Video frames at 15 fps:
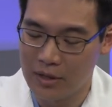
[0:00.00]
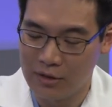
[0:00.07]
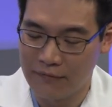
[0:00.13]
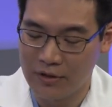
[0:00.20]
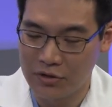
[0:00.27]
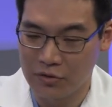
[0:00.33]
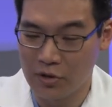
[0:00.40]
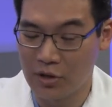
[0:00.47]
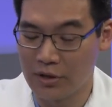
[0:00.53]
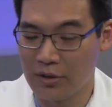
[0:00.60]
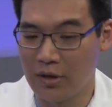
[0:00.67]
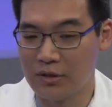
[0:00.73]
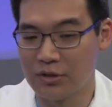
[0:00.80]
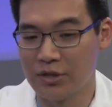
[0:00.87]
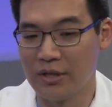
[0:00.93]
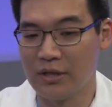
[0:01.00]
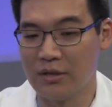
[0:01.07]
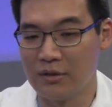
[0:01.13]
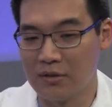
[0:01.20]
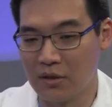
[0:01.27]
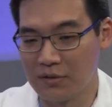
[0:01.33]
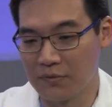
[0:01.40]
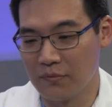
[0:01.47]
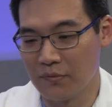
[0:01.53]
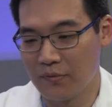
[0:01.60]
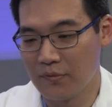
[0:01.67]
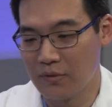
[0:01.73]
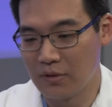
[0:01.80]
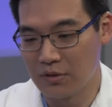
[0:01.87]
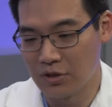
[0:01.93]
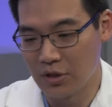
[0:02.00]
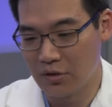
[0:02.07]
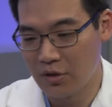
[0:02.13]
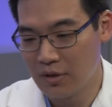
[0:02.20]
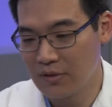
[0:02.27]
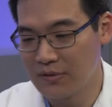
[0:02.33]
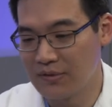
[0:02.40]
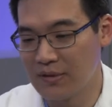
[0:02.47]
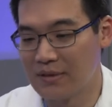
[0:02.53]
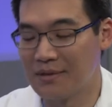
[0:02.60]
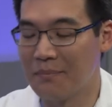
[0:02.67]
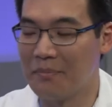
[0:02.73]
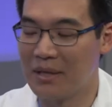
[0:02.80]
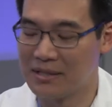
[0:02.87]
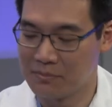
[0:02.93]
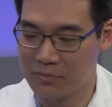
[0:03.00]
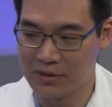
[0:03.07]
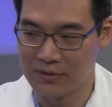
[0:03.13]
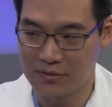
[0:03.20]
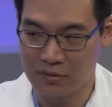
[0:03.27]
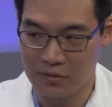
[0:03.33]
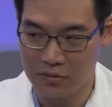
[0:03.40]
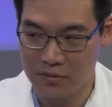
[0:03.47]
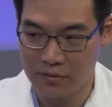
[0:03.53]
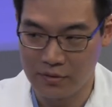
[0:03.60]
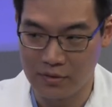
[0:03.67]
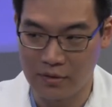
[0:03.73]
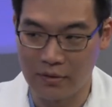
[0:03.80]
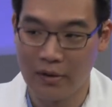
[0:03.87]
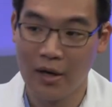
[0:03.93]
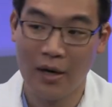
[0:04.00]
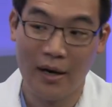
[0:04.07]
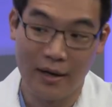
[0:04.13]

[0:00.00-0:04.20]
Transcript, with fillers: interventional cardiology in adults with congenital heart disease, the best place to learn,